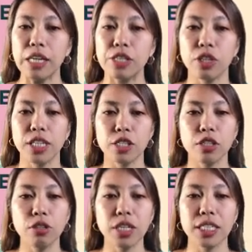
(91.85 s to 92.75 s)
So
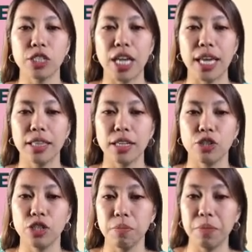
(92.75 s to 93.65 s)
let's look at
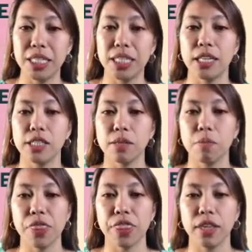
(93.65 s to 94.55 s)
ChatGPT and
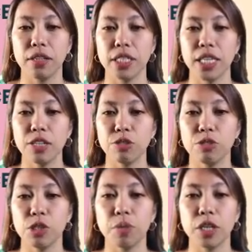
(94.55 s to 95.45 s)
some text
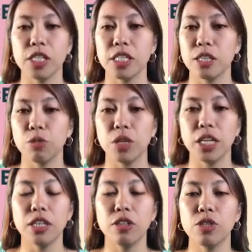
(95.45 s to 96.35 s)
responses that we
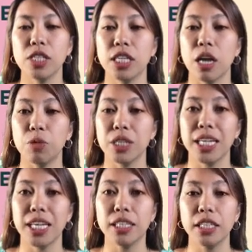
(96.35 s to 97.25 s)
can use in our
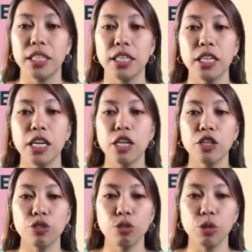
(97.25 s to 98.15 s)
daily
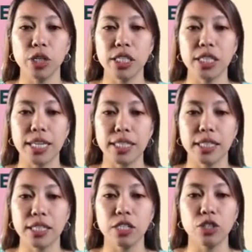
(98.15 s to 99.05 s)
chores as
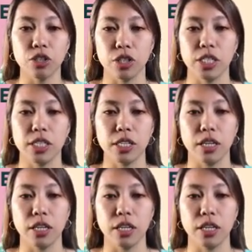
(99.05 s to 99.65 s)
teachers.